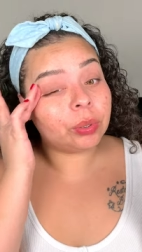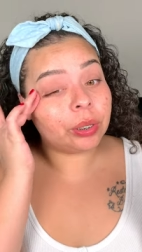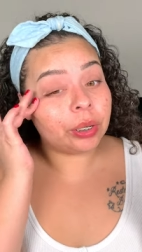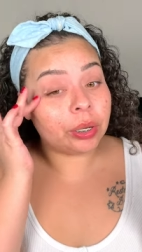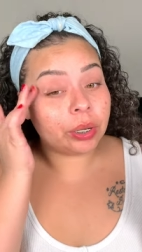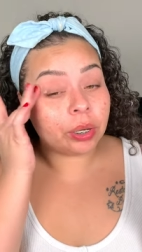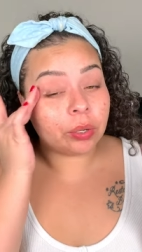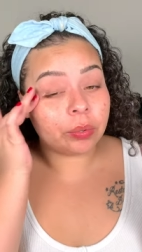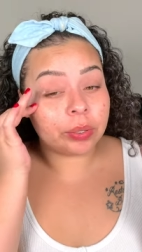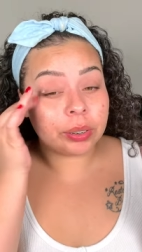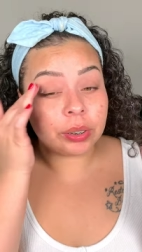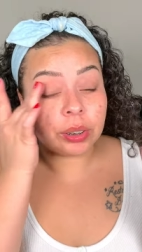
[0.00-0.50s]
We
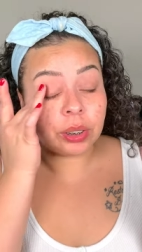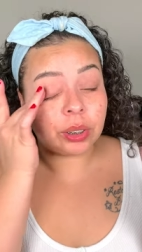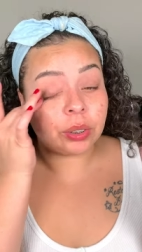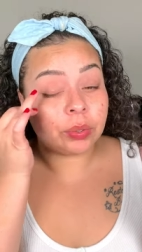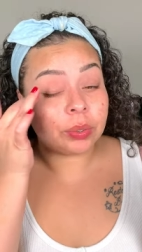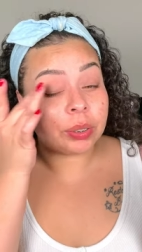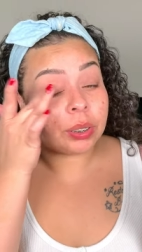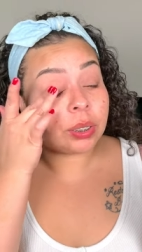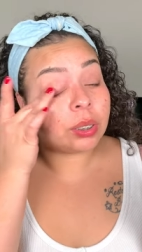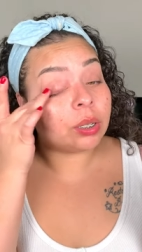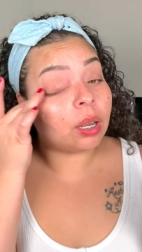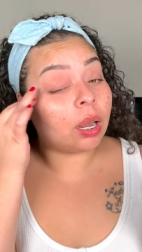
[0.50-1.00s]
are going to
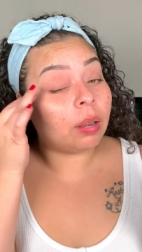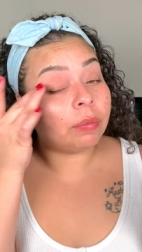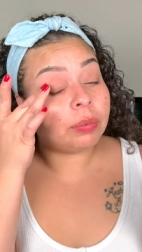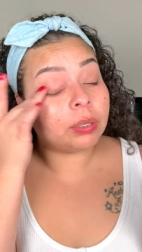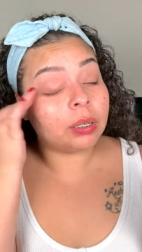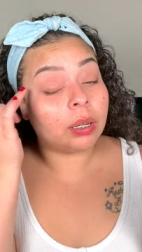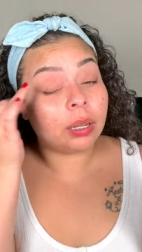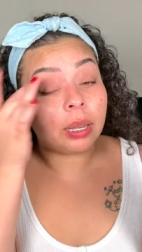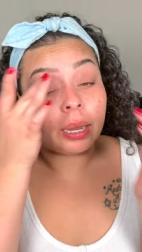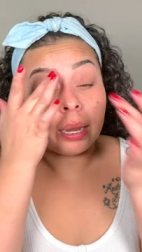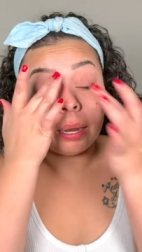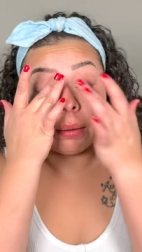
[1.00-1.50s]
do a
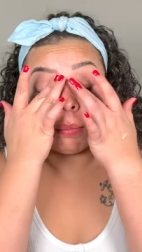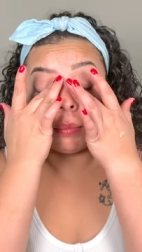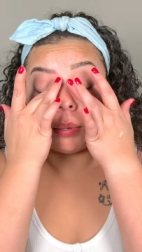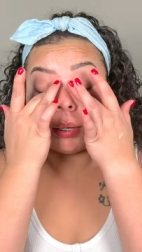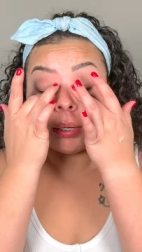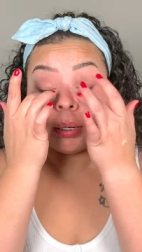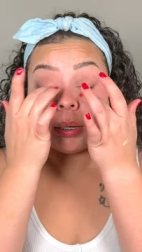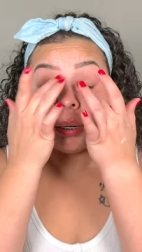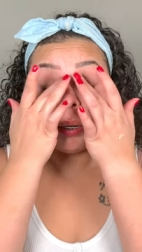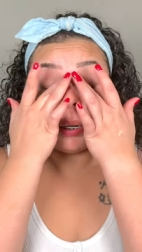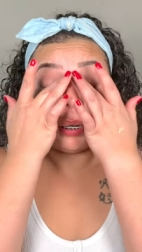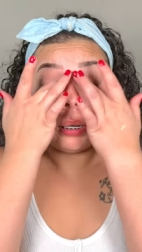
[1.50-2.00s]
soft
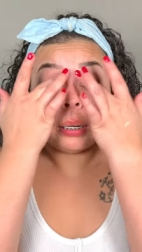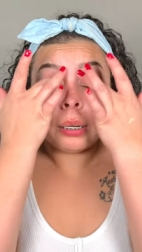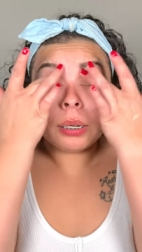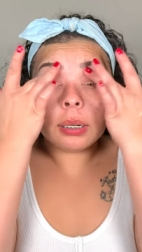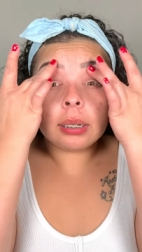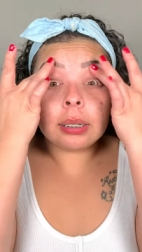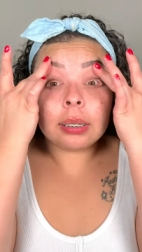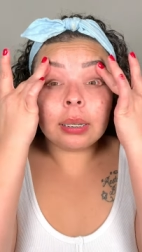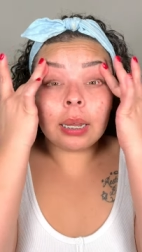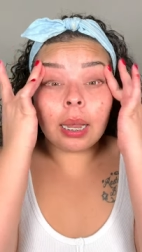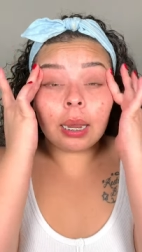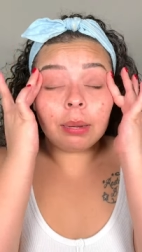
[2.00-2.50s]
glam
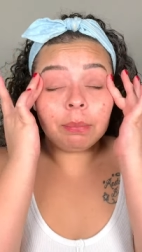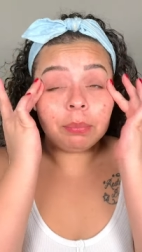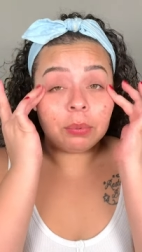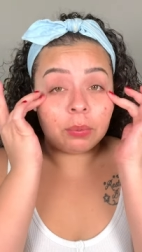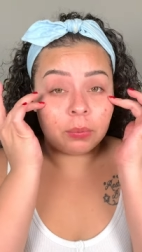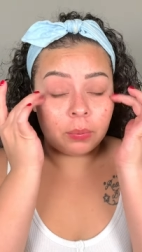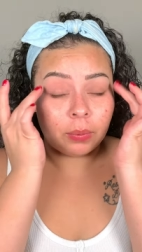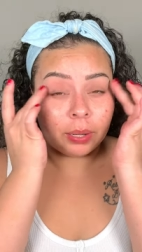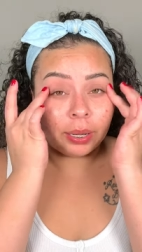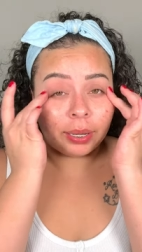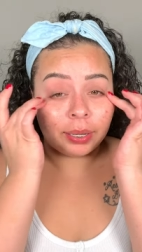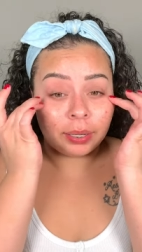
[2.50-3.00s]
type
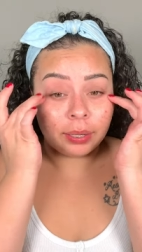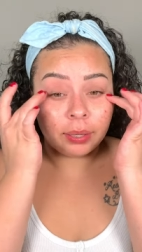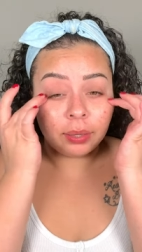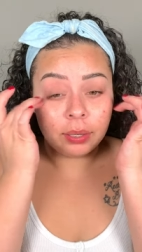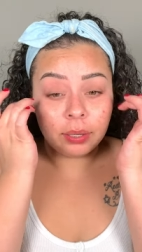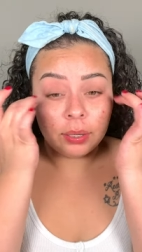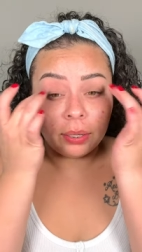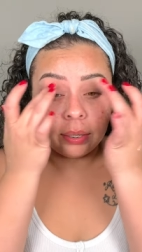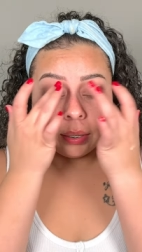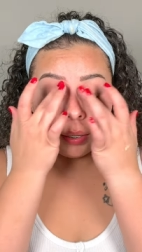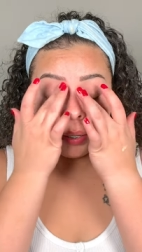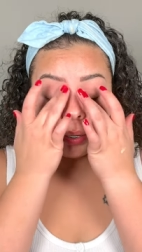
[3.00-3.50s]
wedding
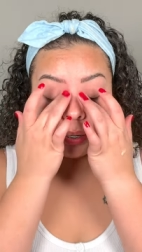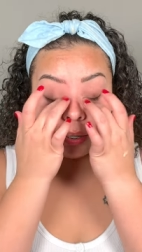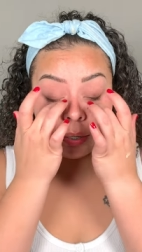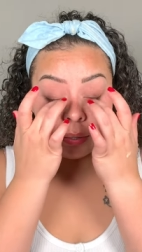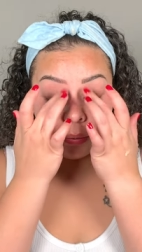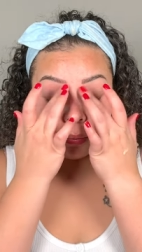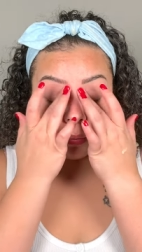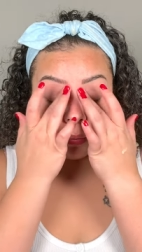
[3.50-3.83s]
look.